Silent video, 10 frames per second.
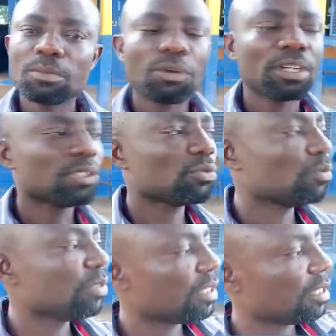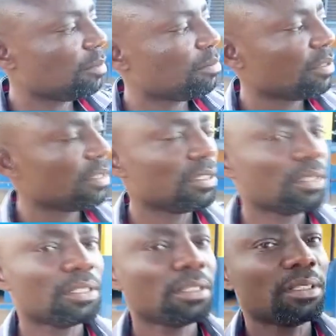the boys will be
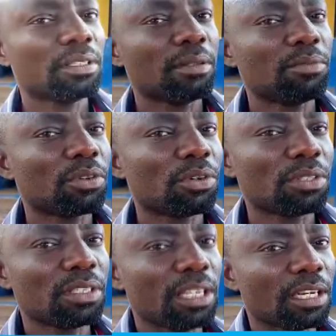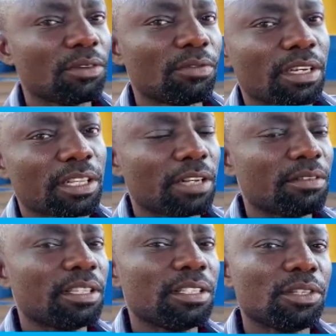sleeping because they are
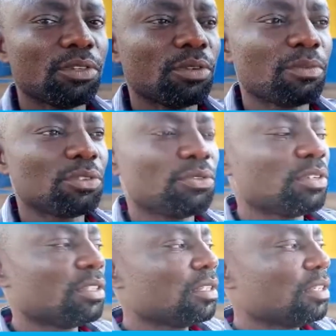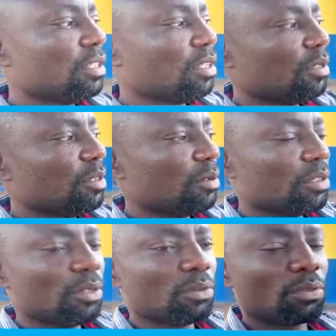overcrowded in the dormitory.
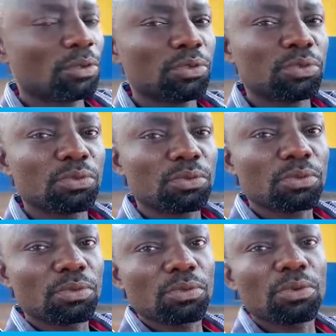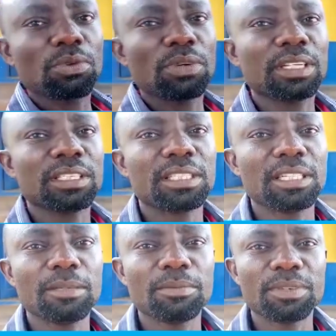They want to go
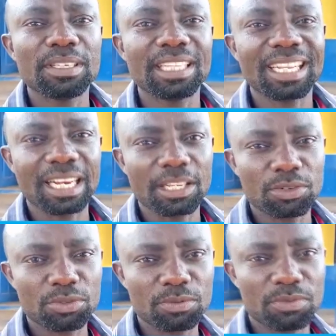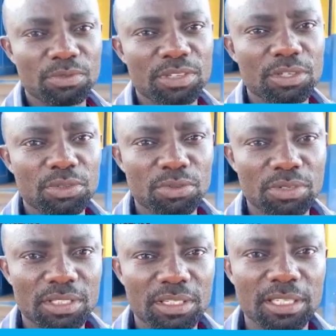and sleep in the classroom,
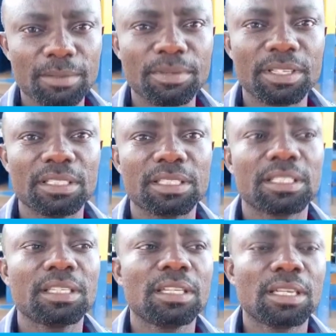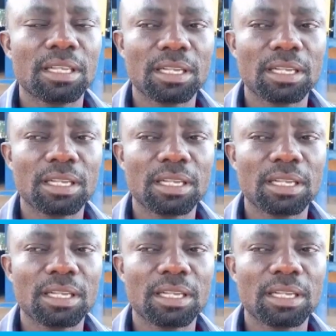which is not the best.